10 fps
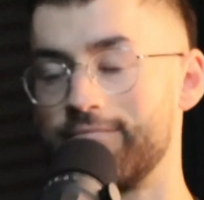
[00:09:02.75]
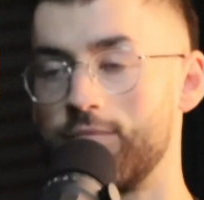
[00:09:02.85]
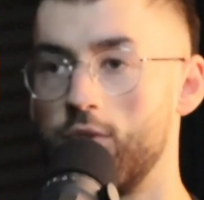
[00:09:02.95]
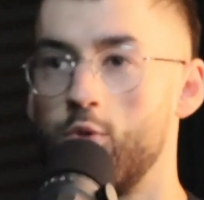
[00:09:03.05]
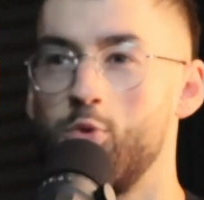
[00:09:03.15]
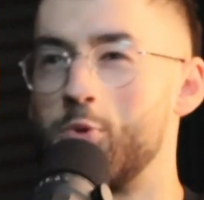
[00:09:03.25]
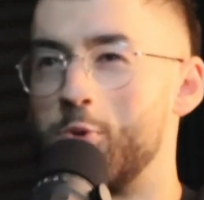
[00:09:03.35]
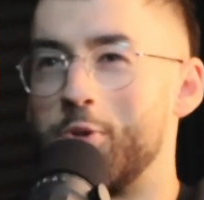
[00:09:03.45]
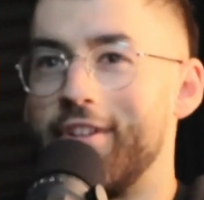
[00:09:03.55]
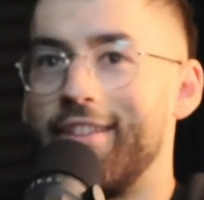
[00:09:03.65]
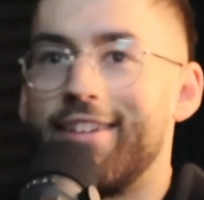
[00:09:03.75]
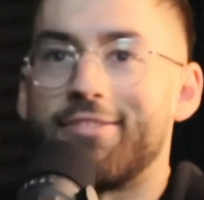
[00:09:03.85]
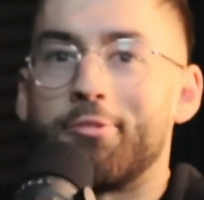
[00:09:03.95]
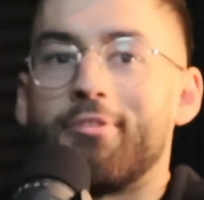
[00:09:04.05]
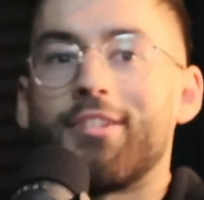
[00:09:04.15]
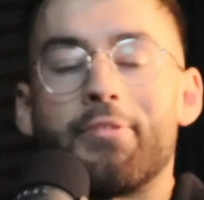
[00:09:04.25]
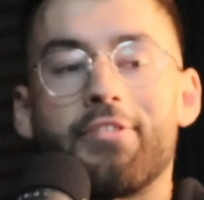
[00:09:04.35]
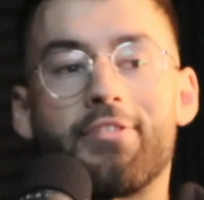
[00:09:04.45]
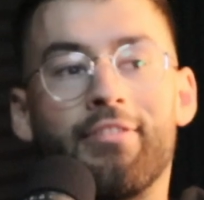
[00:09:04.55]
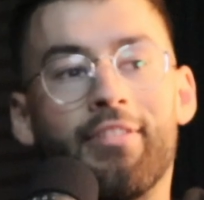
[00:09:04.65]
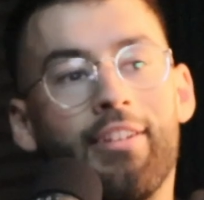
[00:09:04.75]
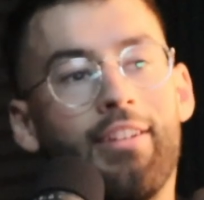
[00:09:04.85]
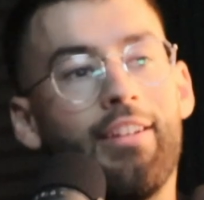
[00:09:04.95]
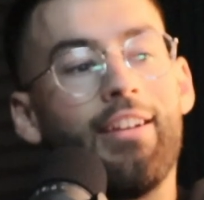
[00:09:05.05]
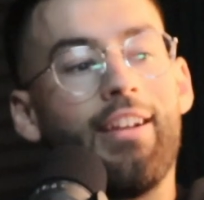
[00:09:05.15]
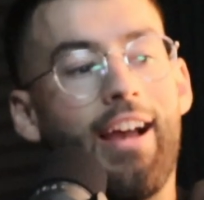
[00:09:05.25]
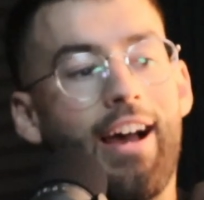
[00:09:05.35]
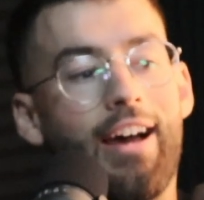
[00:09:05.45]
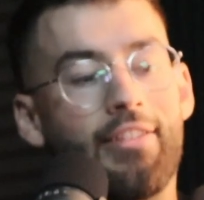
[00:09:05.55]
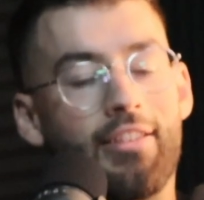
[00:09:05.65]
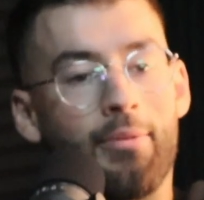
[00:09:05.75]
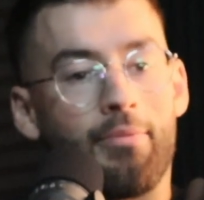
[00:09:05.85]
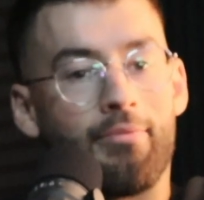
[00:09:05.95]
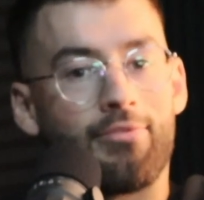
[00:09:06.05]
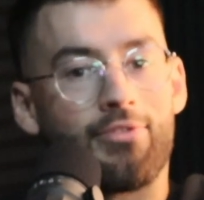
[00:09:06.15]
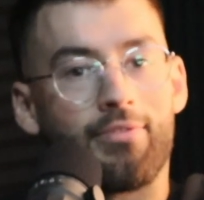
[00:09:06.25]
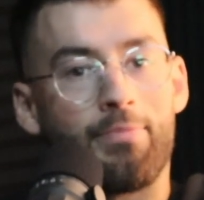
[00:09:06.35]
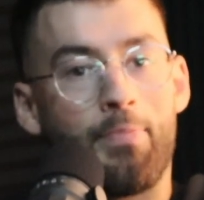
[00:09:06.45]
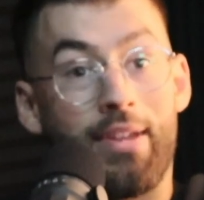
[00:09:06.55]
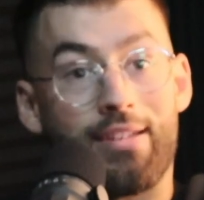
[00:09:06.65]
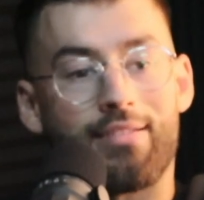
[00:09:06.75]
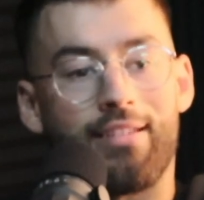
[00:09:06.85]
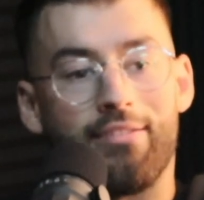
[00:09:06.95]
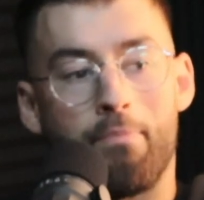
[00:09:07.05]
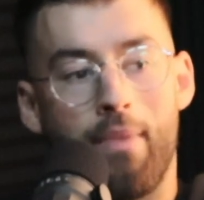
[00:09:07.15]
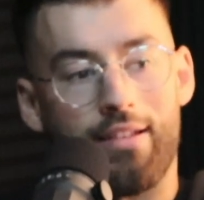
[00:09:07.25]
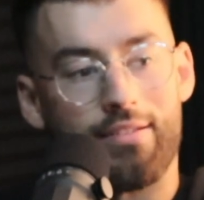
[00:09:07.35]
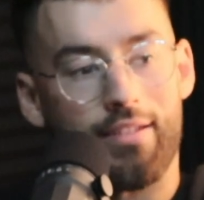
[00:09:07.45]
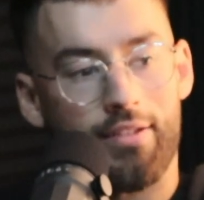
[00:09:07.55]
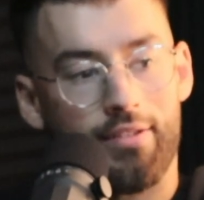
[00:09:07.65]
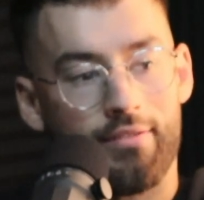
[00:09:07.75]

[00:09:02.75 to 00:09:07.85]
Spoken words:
Oh, that is a great question. I think the biggest thing's mindset.